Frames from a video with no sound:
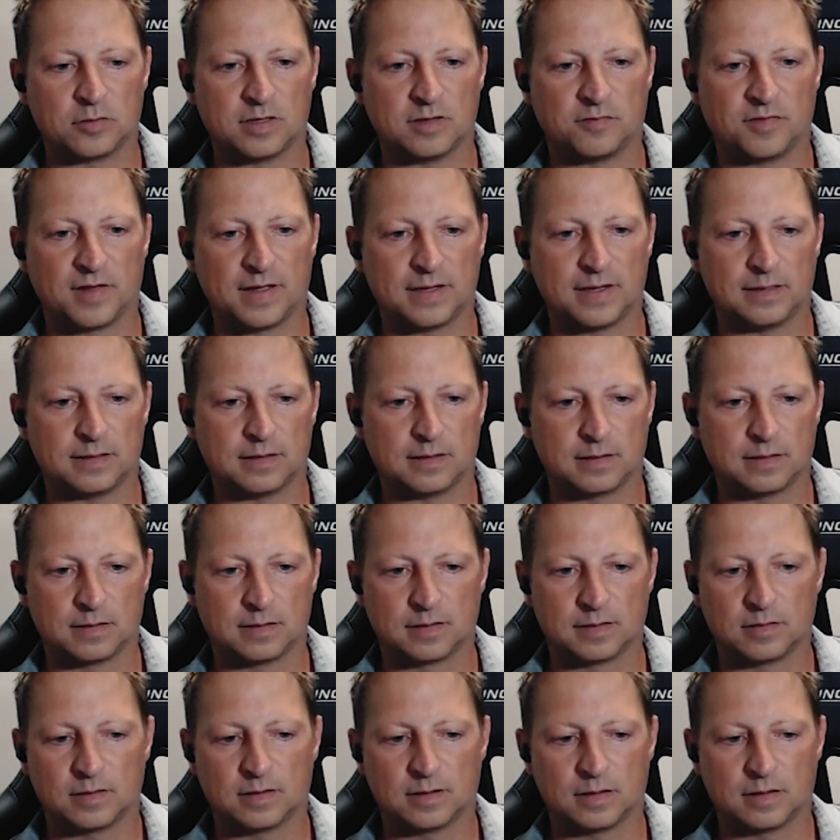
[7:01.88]
to defend
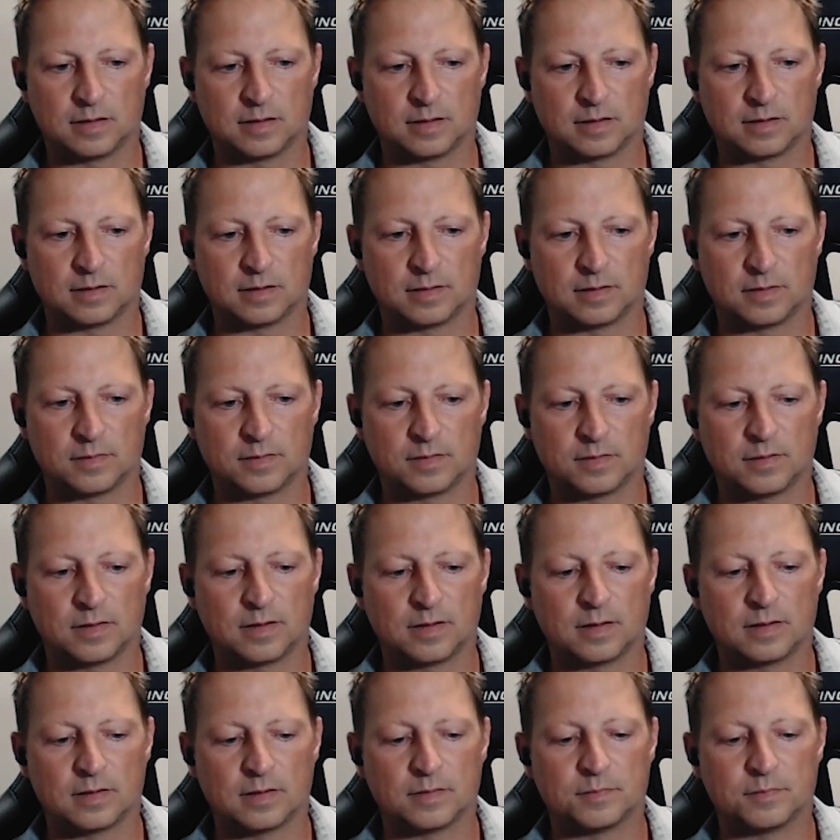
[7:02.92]
uh,
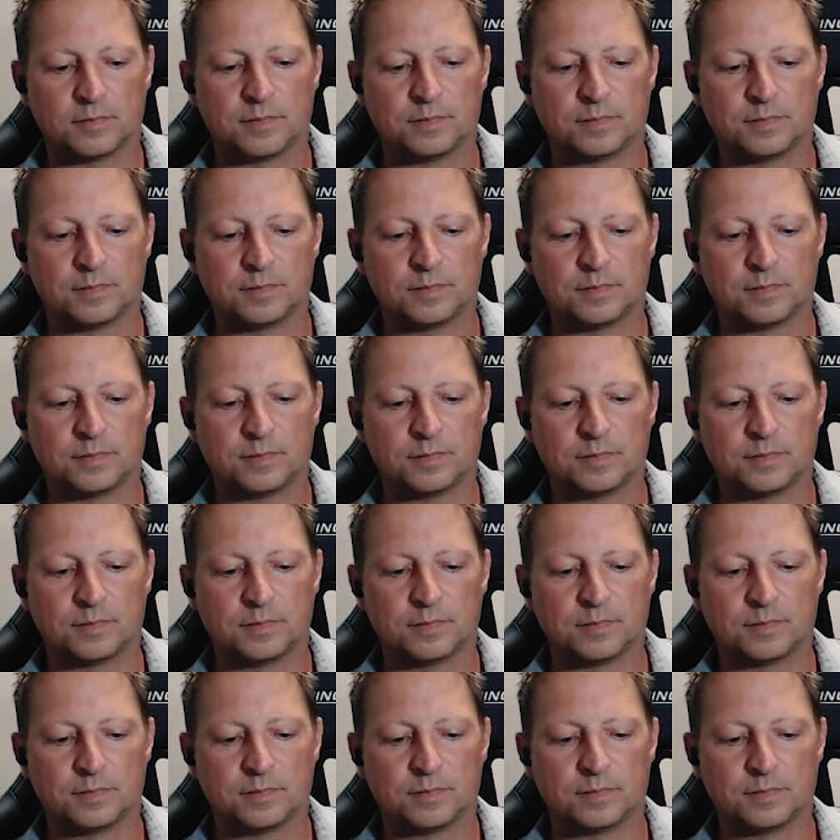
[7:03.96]
uh,